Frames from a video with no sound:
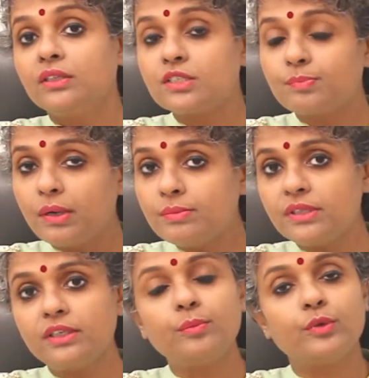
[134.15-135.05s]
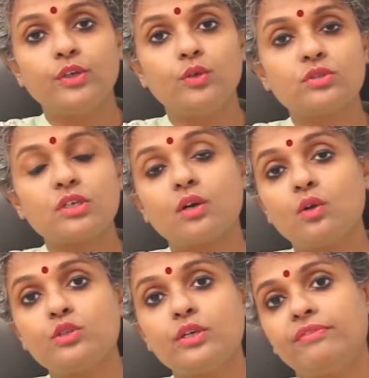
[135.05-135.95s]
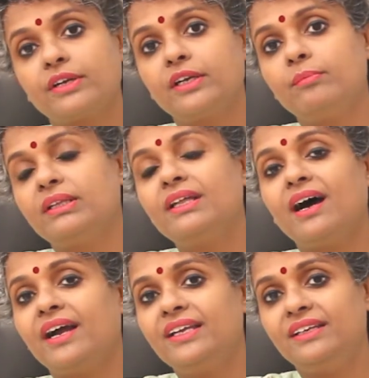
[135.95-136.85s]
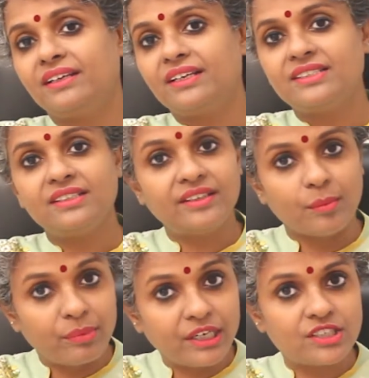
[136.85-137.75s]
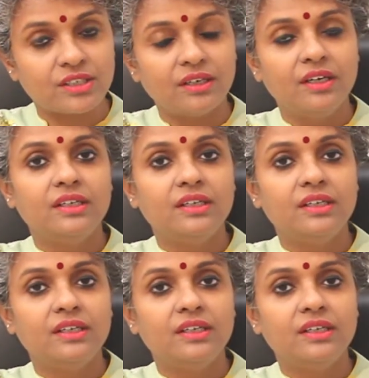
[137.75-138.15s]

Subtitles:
the sperms that are produced are also affected by the high increase in temperature.